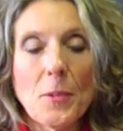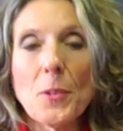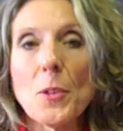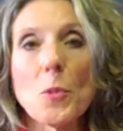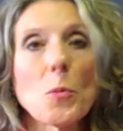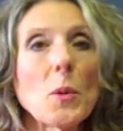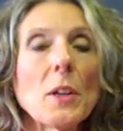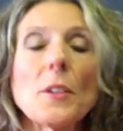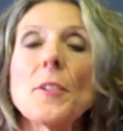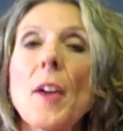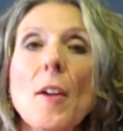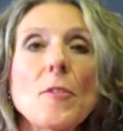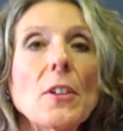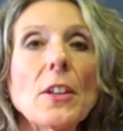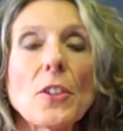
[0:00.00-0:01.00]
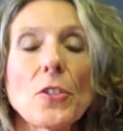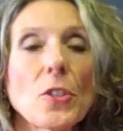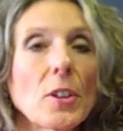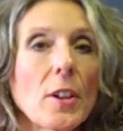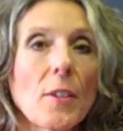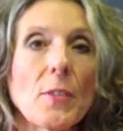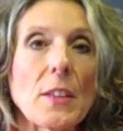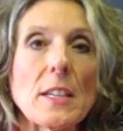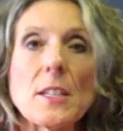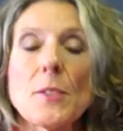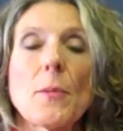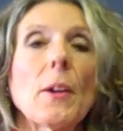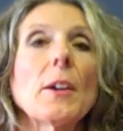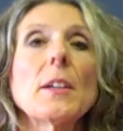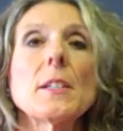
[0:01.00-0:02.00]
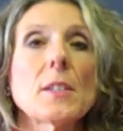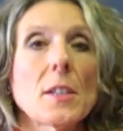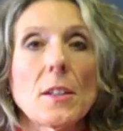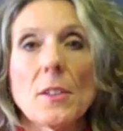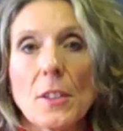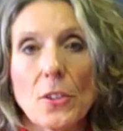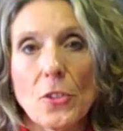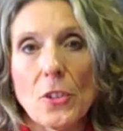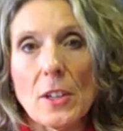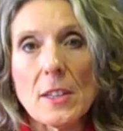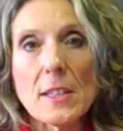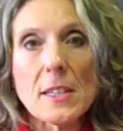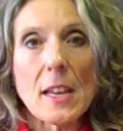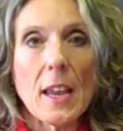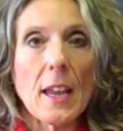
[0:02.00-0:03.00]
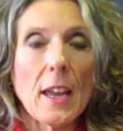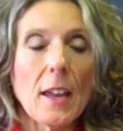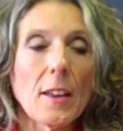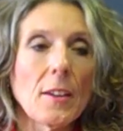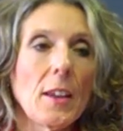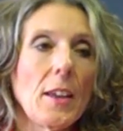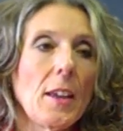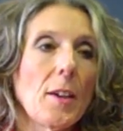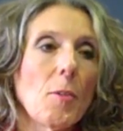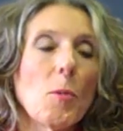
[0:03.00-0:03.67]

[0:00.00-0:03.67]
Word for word: the real definition of these various conditions and